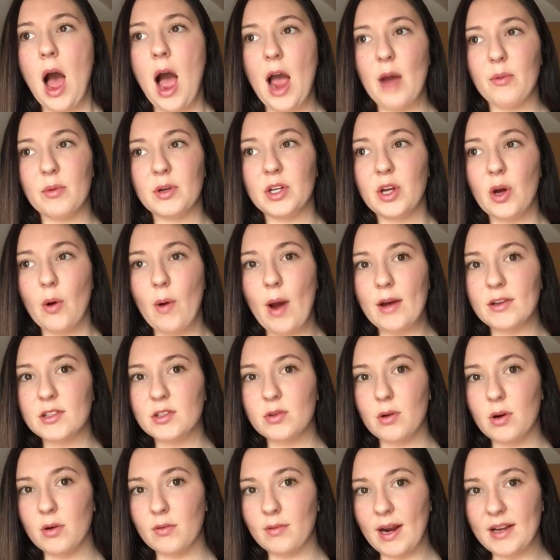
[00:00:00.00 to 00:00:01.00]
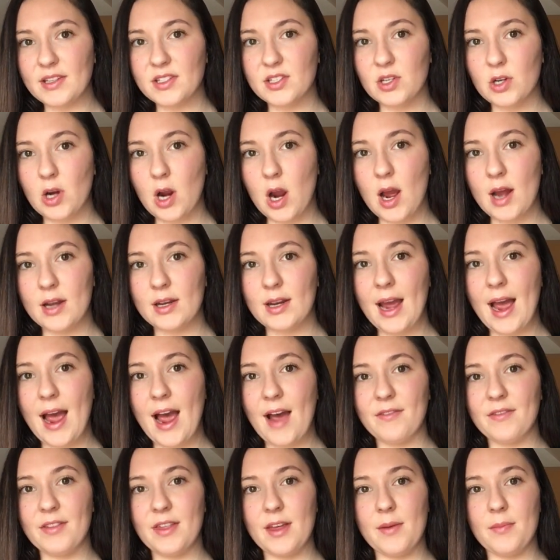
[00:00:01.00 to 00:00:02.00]
I would go out to a restaurant,
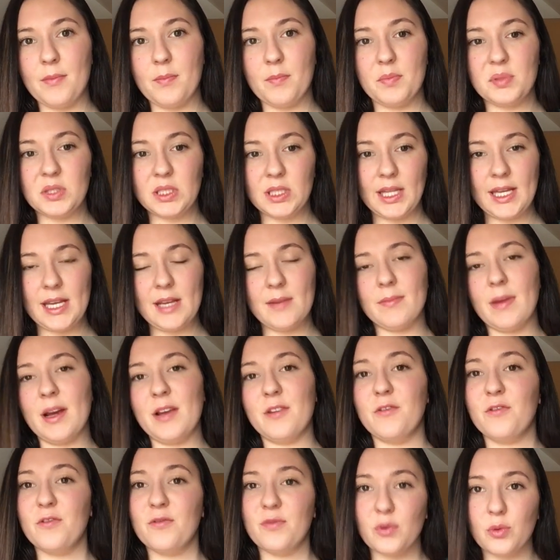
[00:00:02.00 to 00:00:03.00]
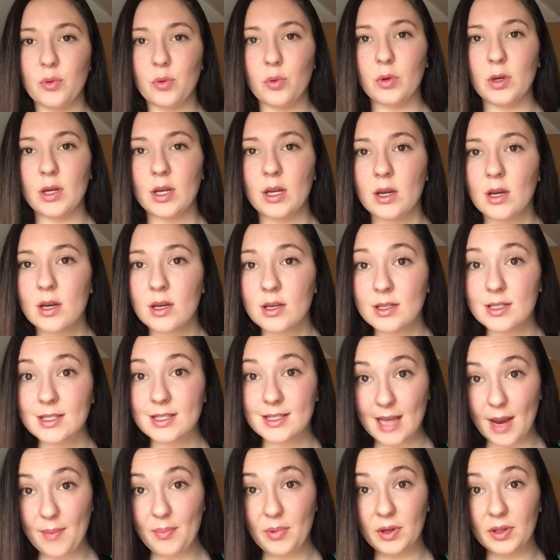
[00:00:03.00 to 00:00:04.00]
have them plate my food
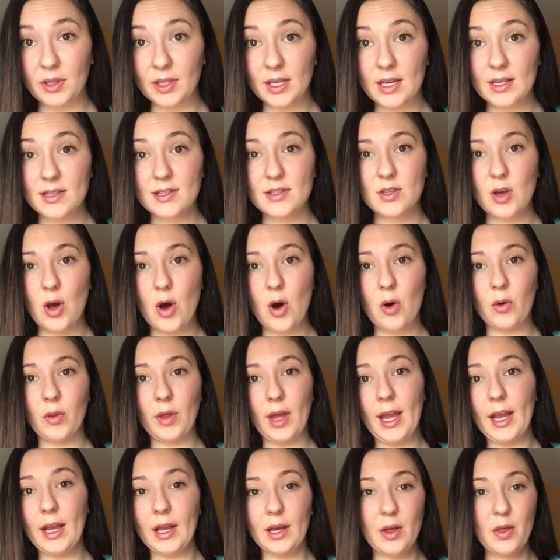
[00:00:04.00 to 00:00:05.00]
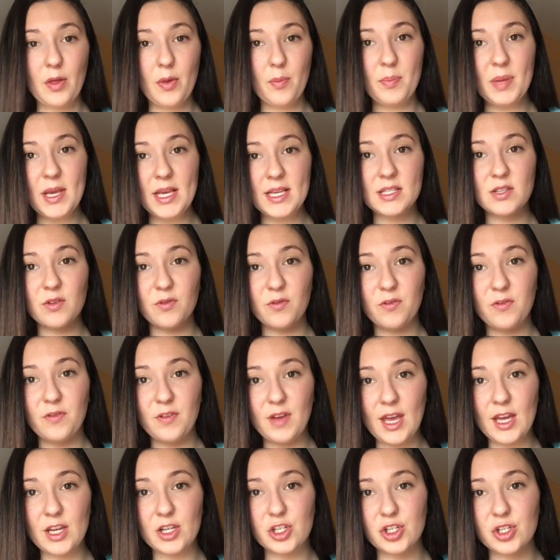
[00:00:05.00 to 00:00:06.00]
separately. So like piece of
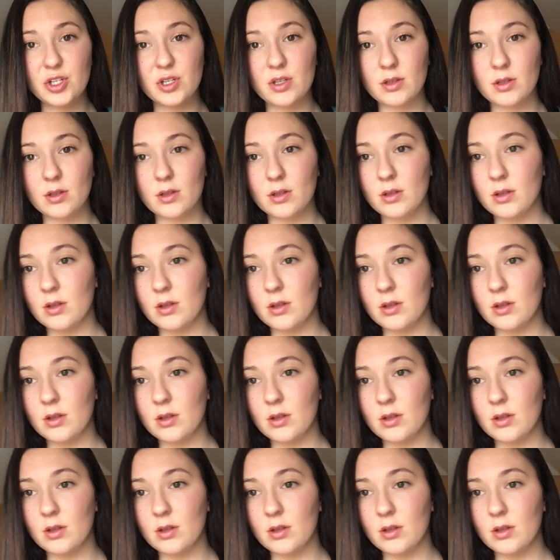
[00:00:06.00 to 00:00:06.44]
fish,